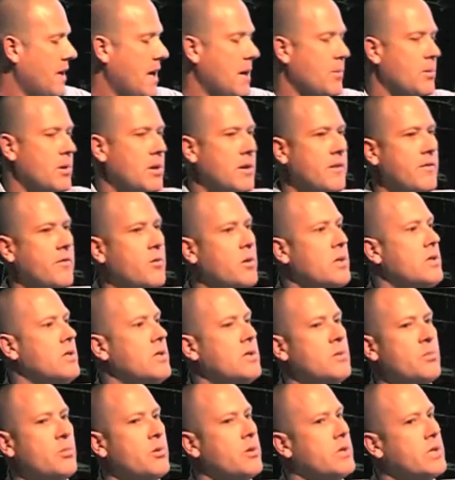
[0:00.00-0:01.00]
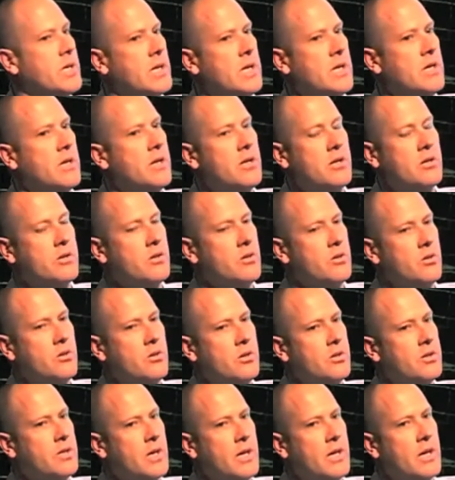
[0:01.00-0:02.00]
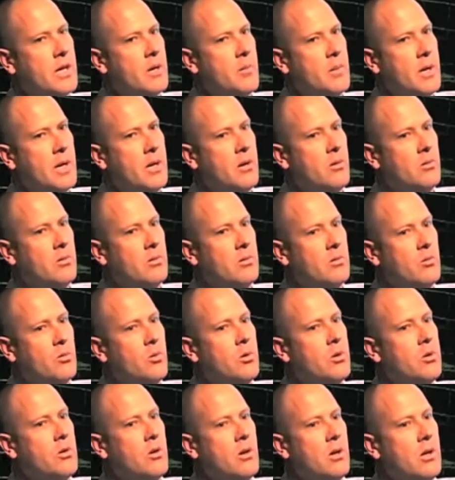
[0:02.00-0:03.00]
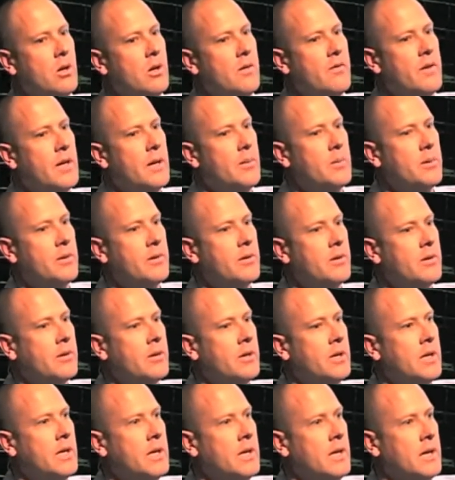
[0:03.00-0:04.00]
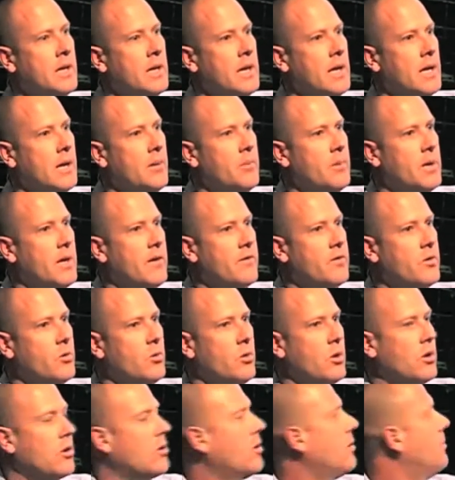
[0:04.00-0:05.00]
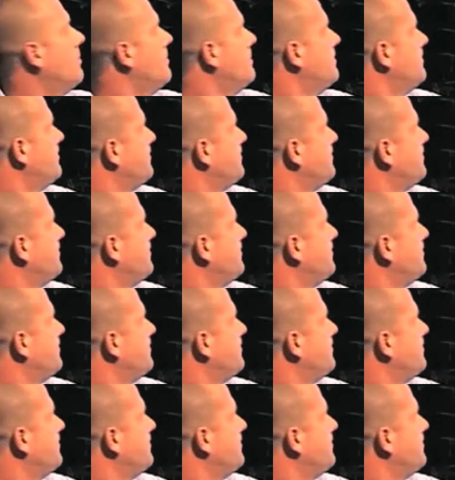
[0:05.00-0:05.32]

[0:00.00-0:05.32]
happened if we just presented it to the Sunday Mail. Would not have happened. You have to work on it.